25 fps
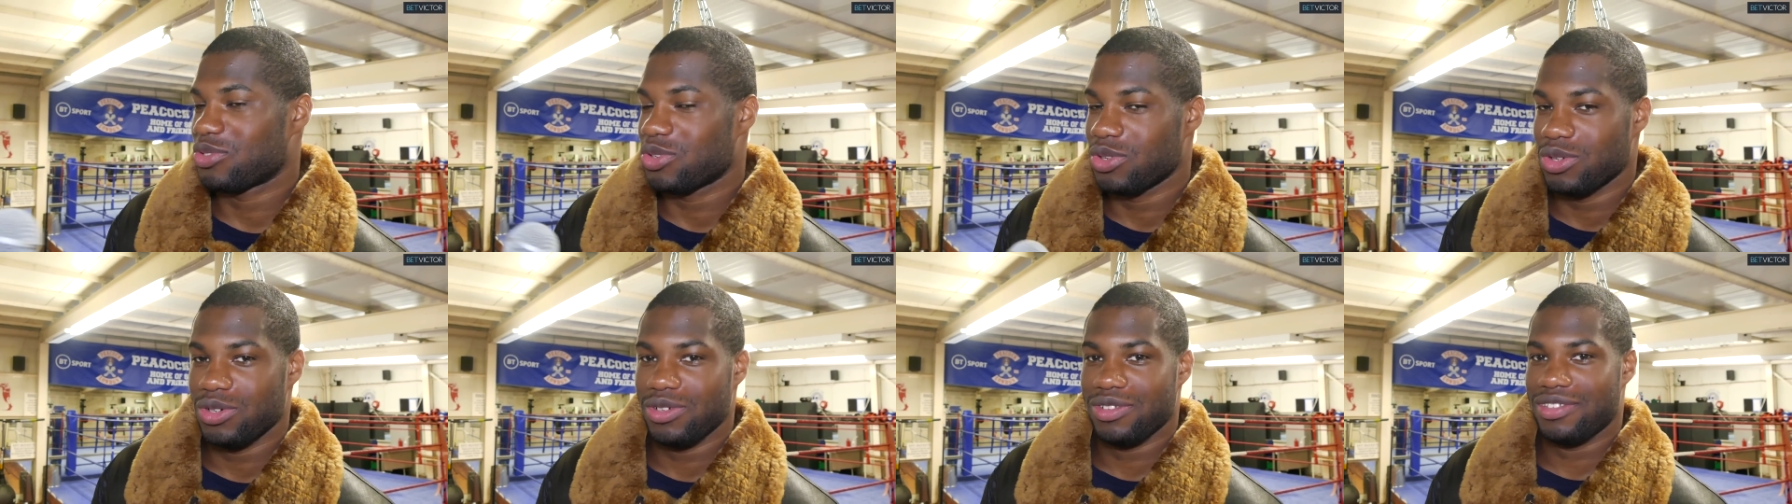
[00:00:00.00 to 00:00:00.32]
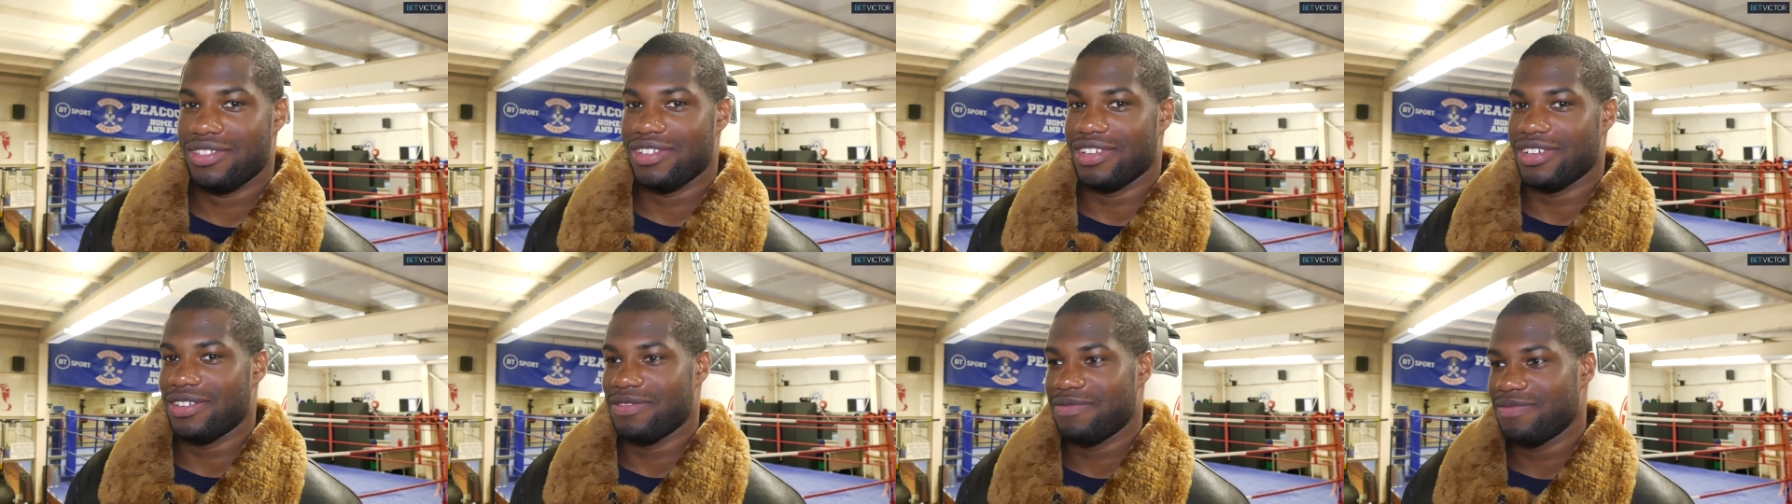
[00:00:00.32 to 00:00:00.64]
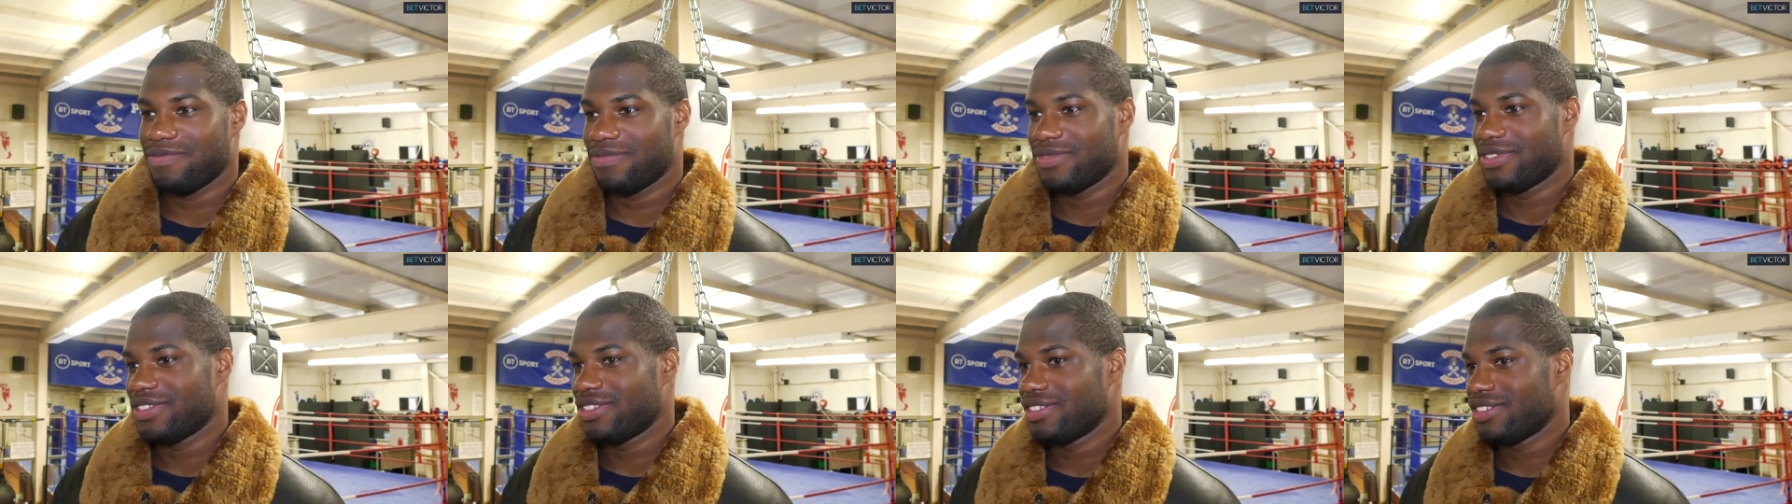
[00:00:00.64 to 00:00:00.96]
Of course,
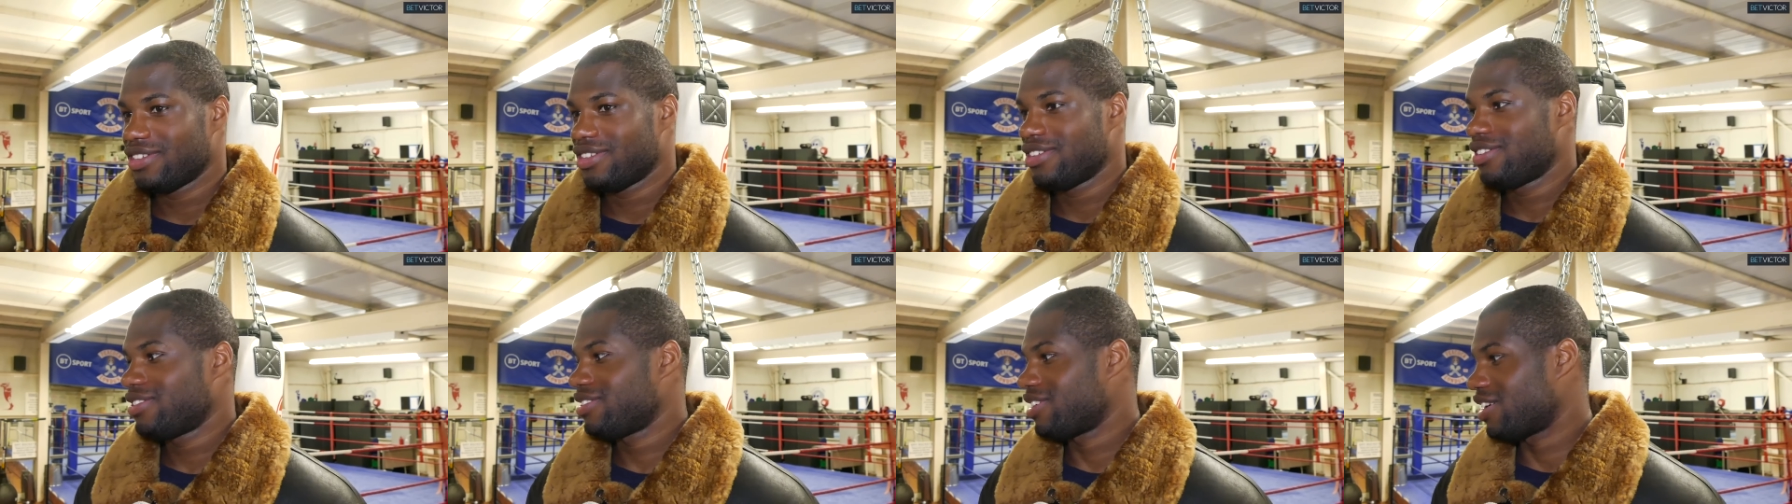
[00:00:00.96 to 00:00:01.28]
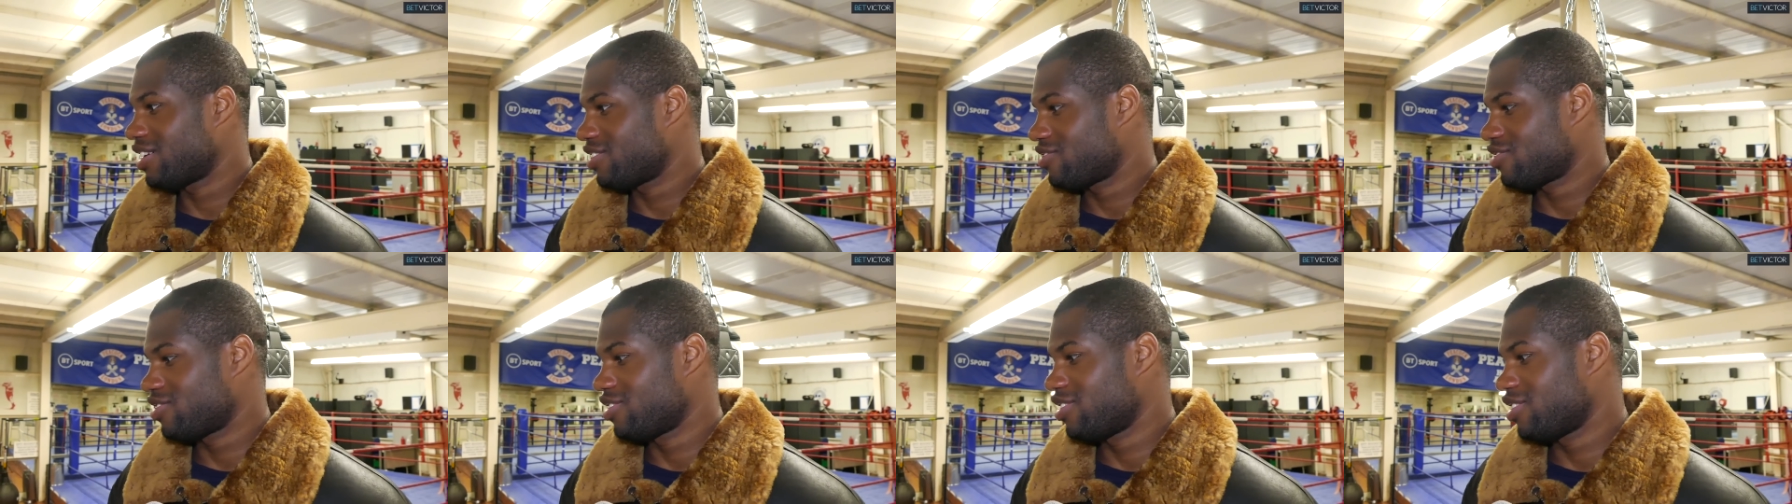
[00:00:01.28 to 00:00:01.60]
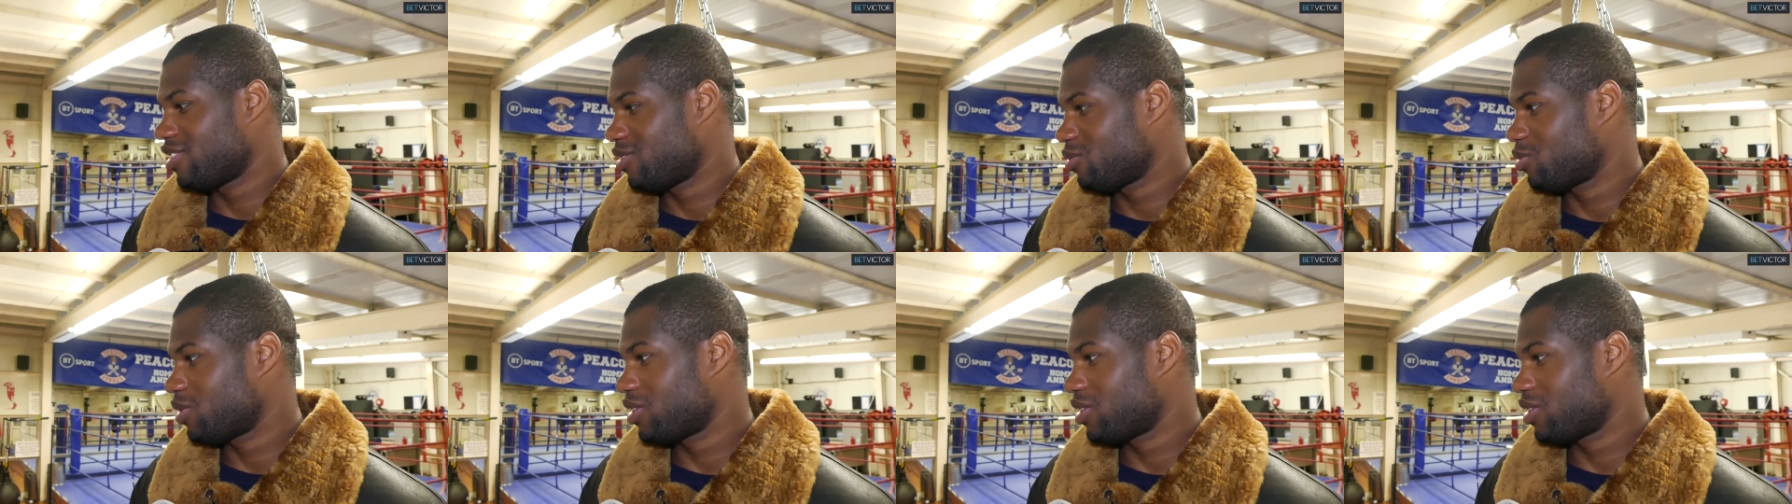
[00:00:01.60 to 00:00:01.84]
as you know,